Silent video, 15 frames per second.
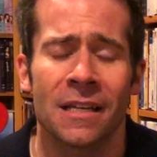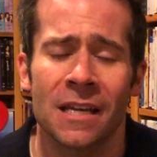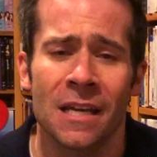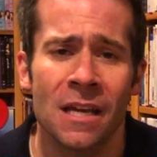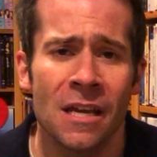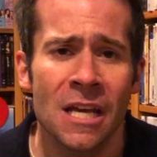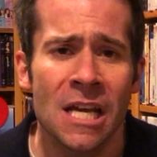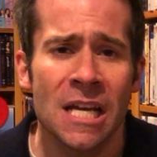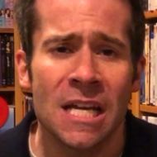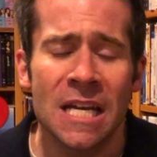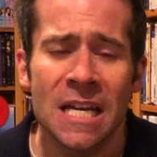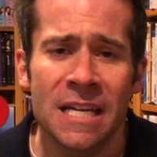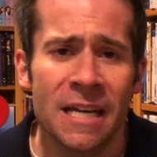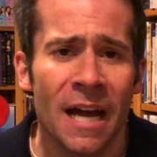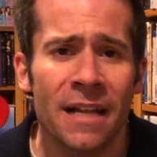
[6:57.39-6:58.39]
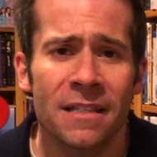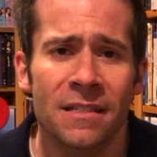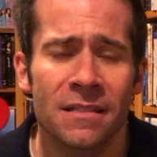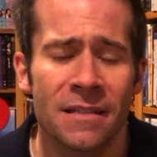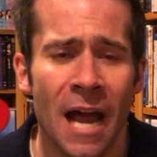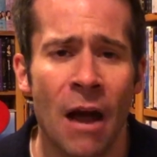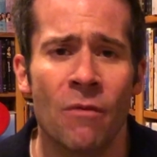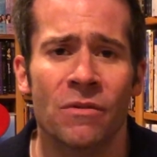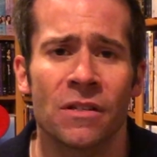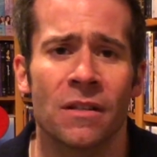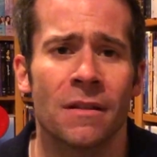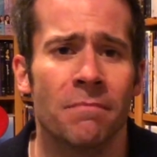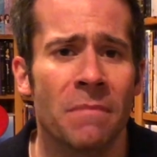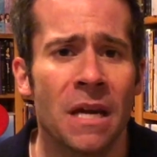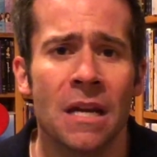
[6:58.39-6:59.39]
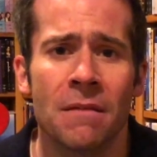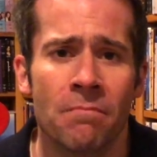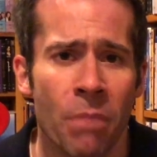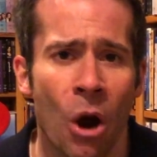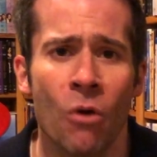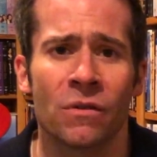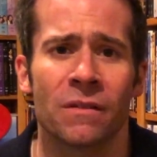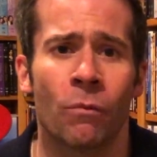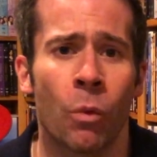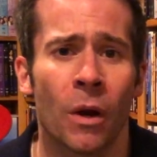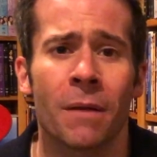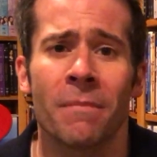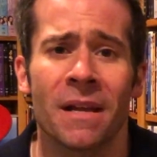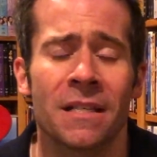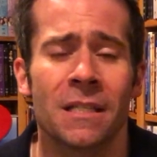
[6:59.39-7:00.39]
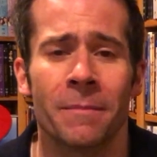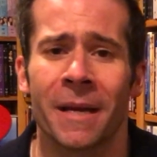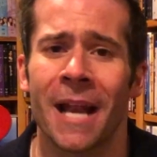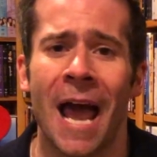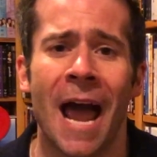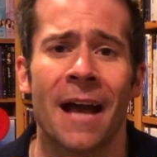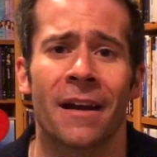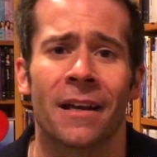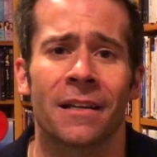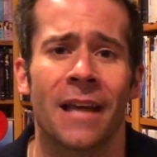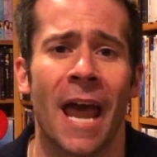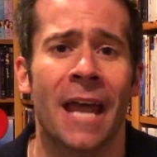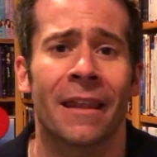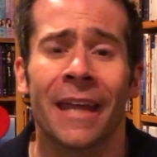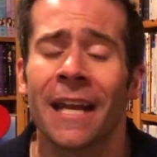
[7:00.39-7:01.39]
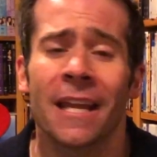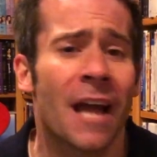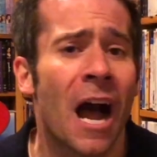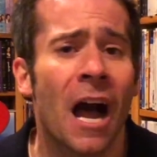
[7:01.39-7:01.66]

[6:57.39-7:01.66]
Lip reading: He gets down to the meat and bones of what it means to be an addict, and Lady